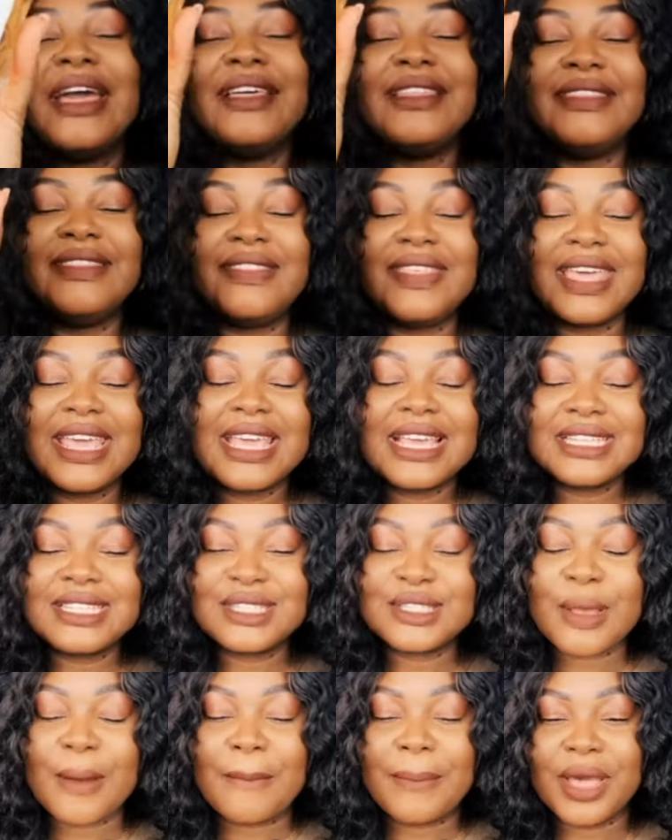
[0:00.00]

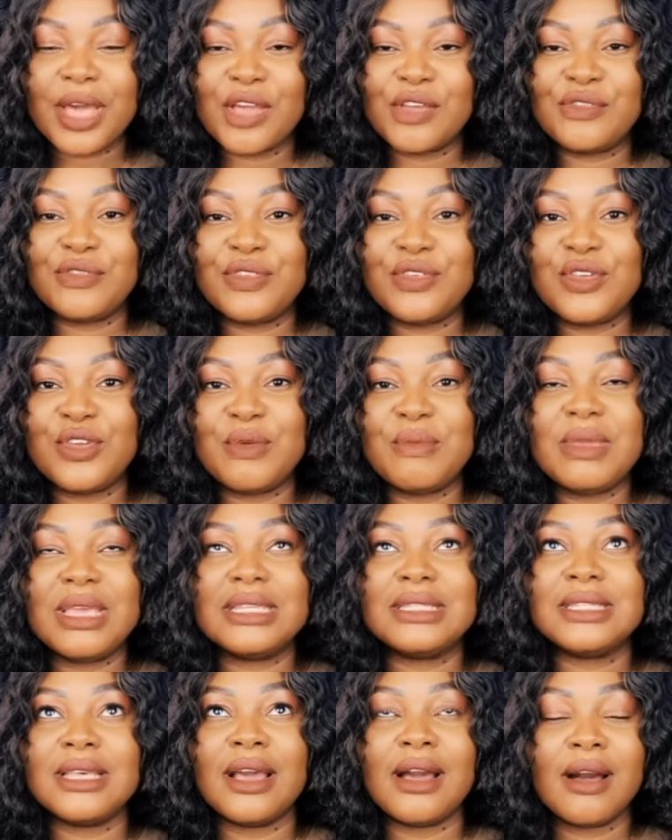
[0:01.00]
This perfume
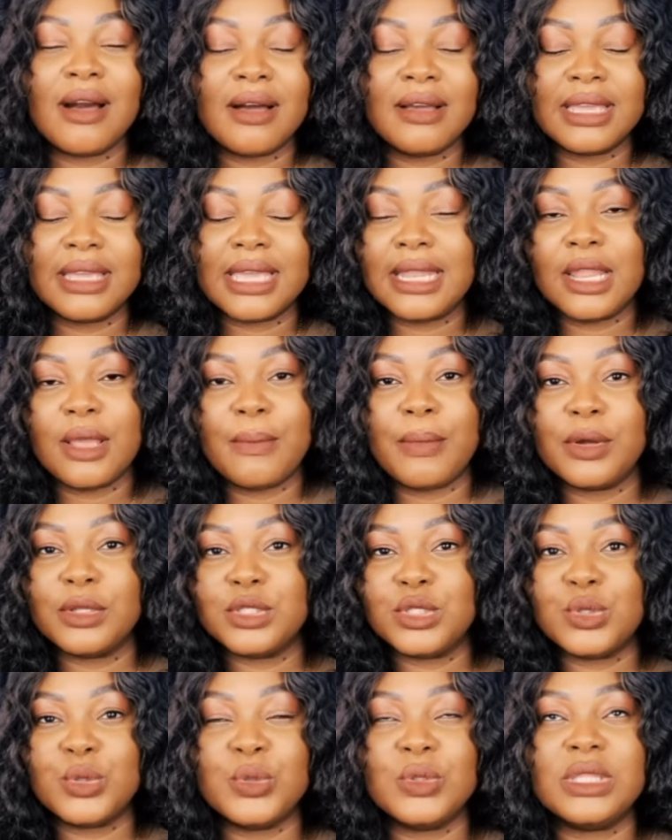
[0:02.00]
is a hug in a
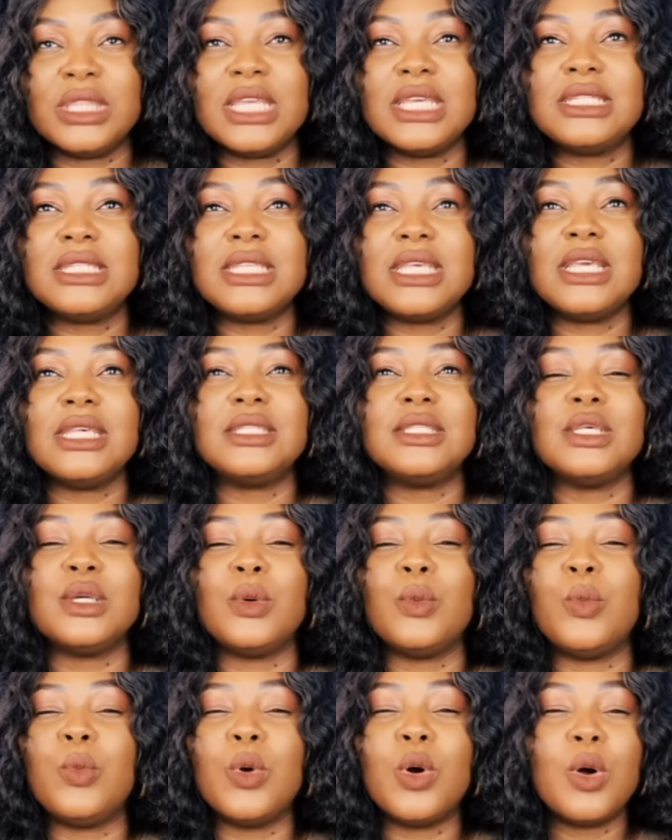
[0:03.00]
bottle. This is
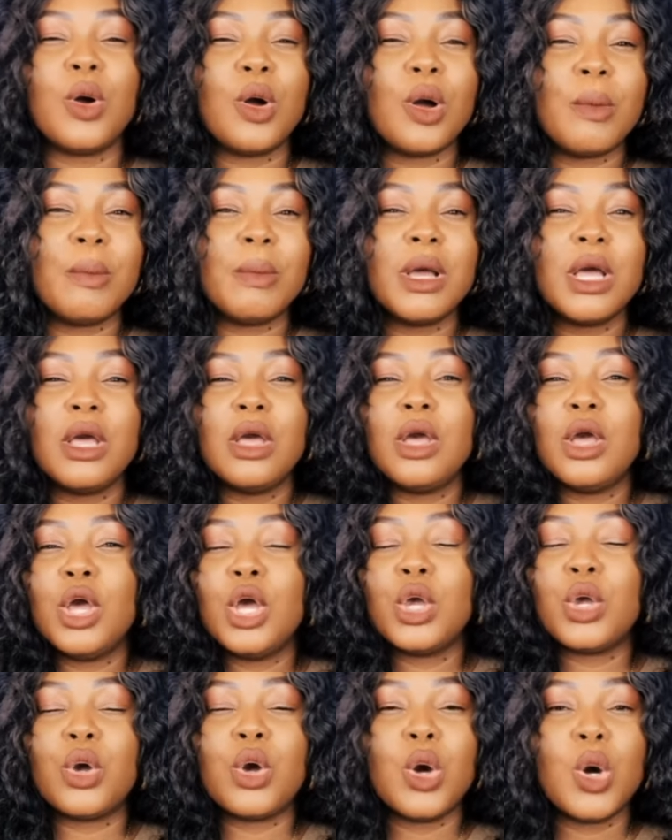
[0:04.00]
warm,
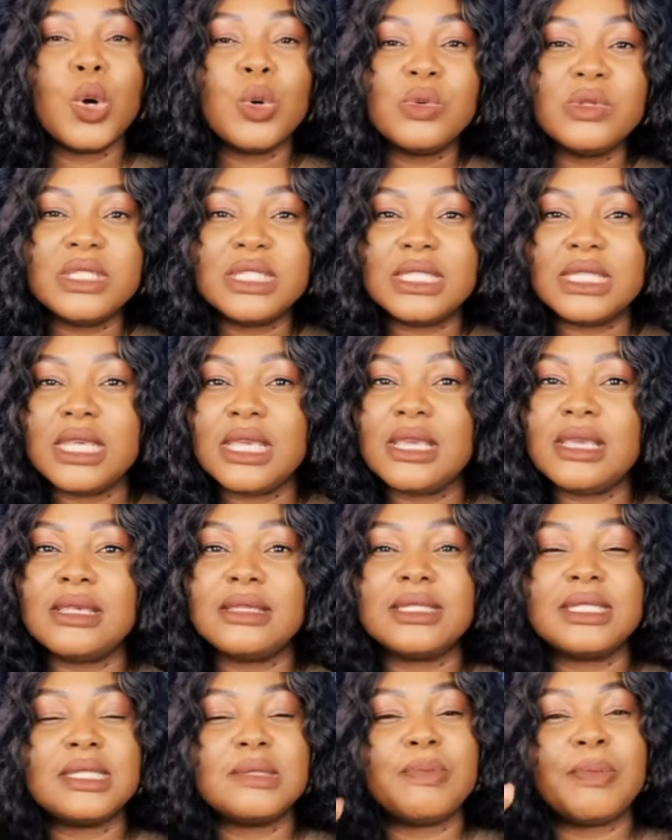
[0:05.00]
cozy,
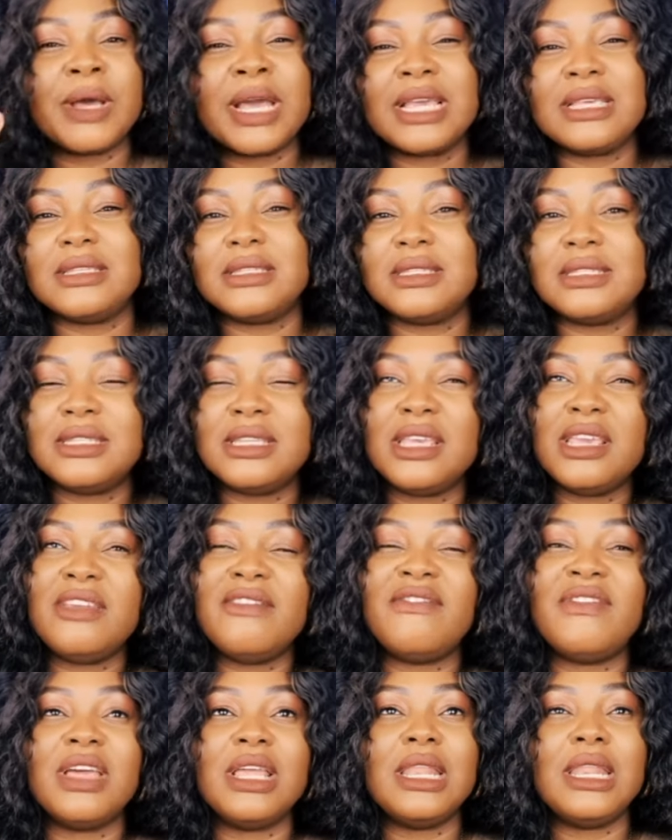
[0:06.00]
spicy,
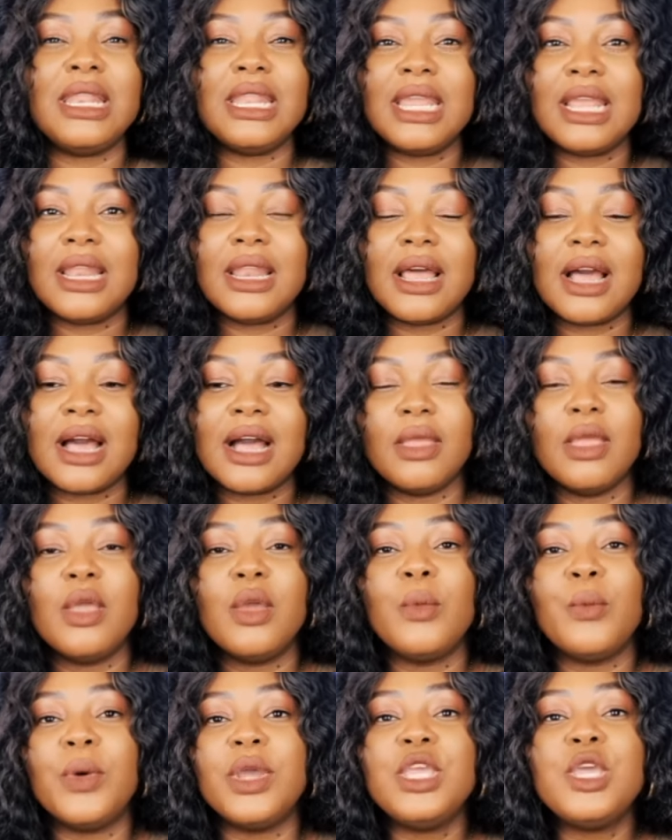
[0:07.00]
vanilla.
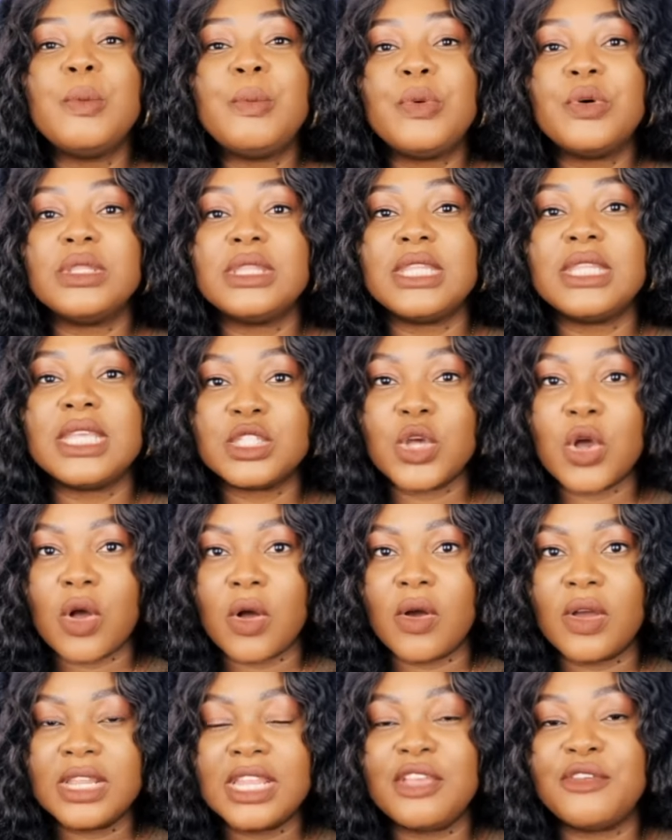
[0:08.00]
When you put this
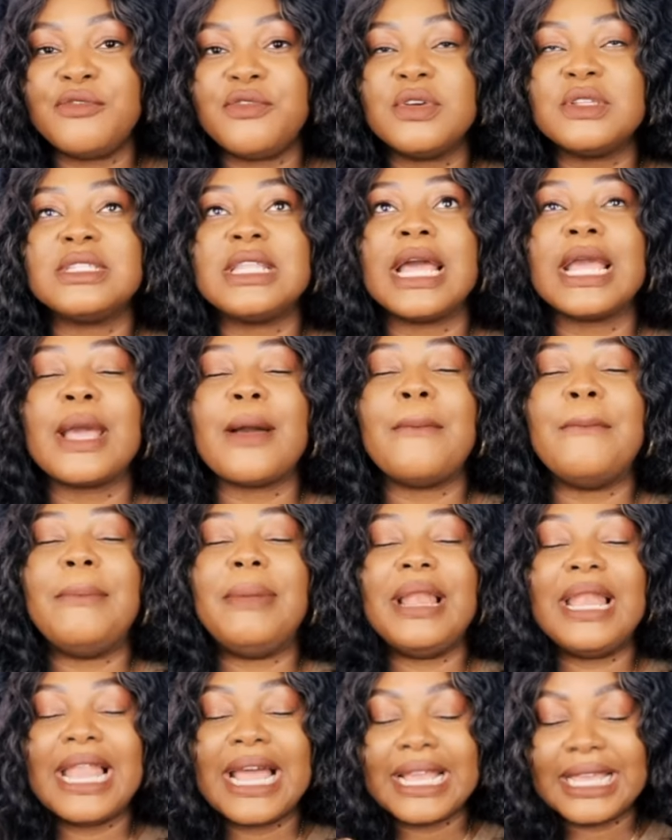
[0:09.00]
on, it feels like a
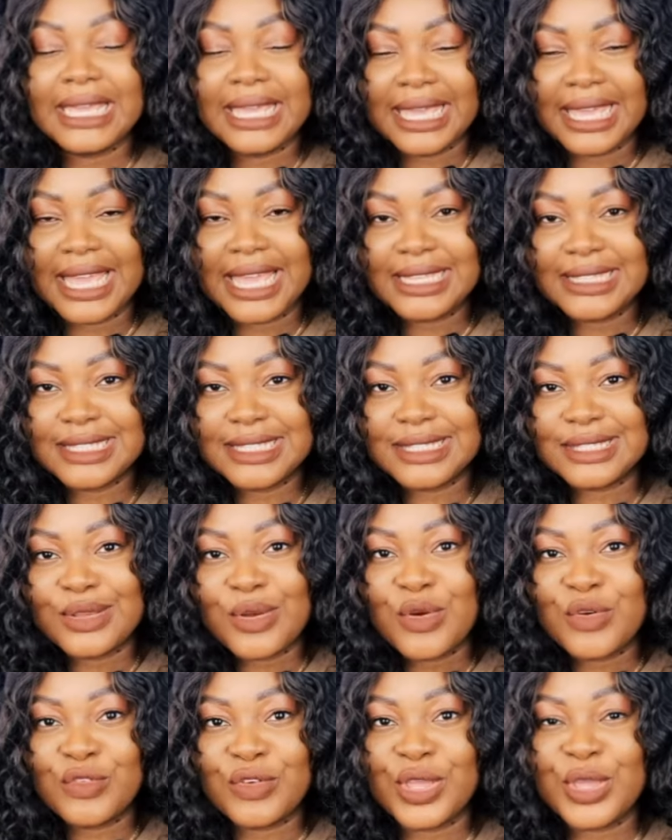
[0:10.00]
blanket
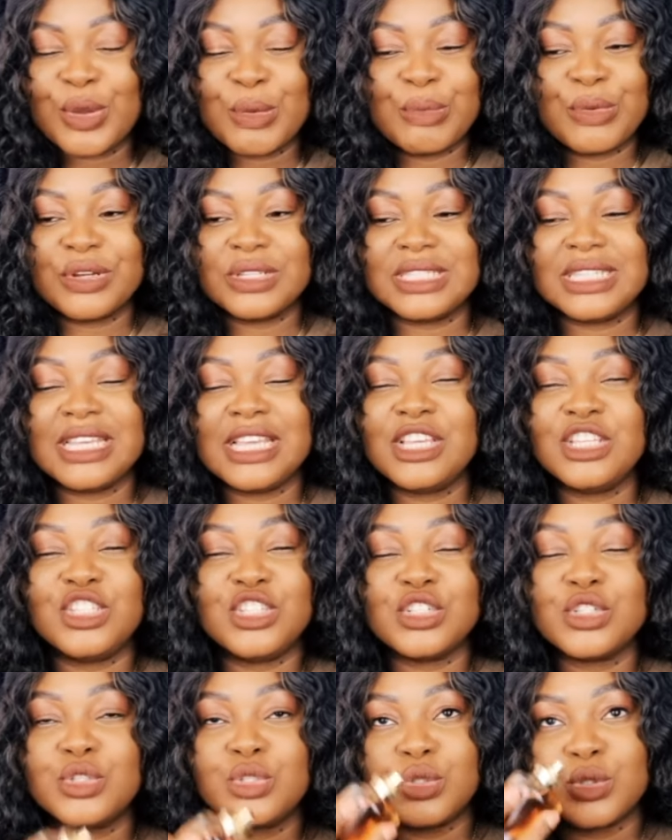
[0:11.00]
over your body. It's
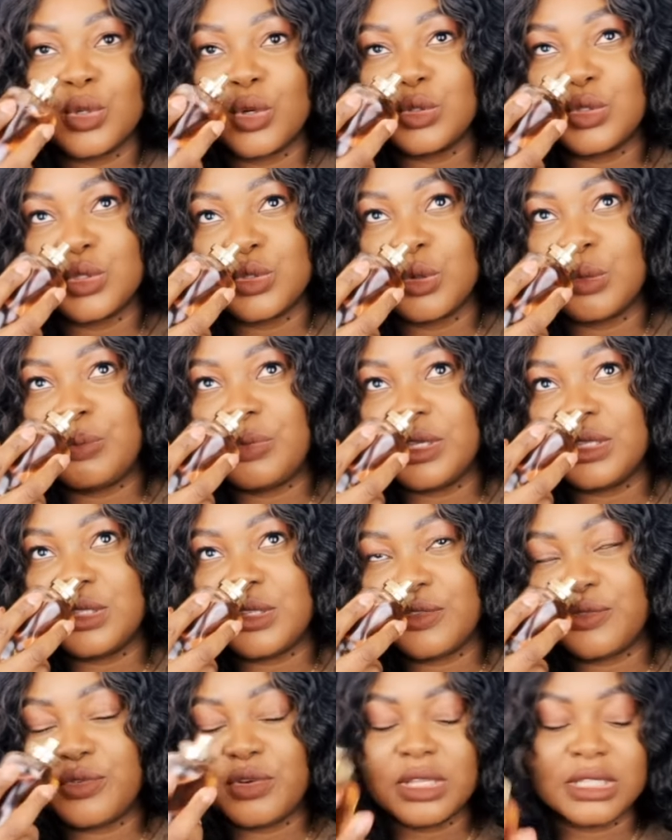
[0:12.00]
just so
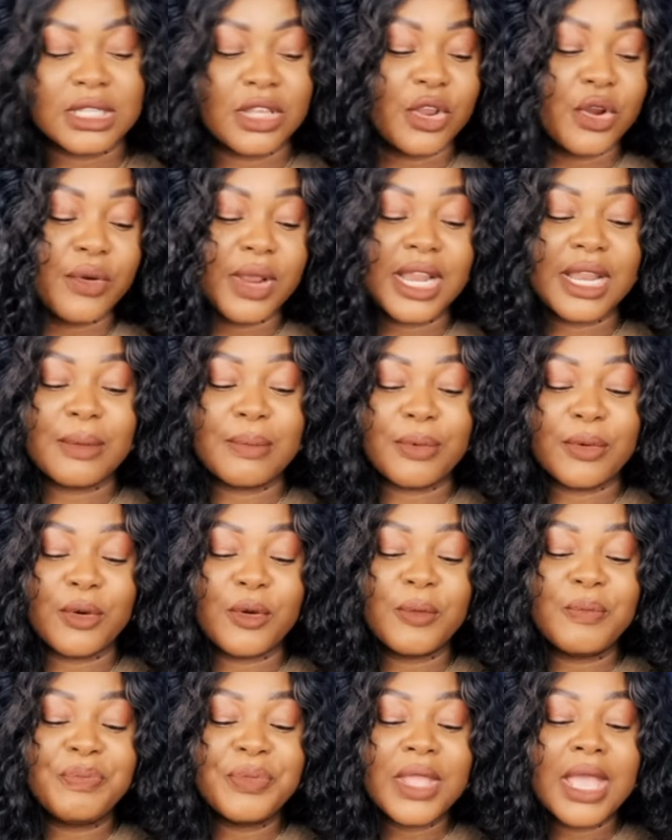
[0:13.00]
beautiful. It's
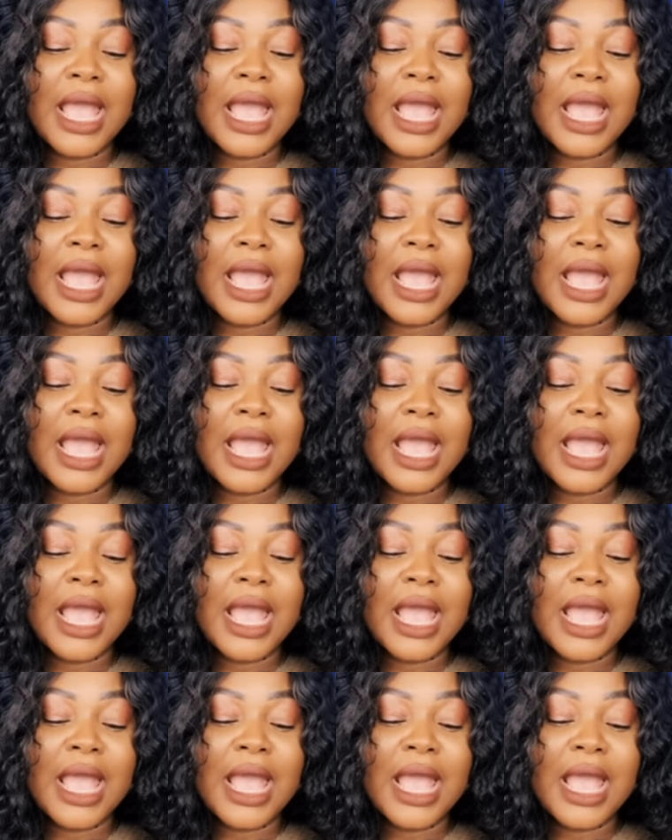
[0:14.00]
incredible.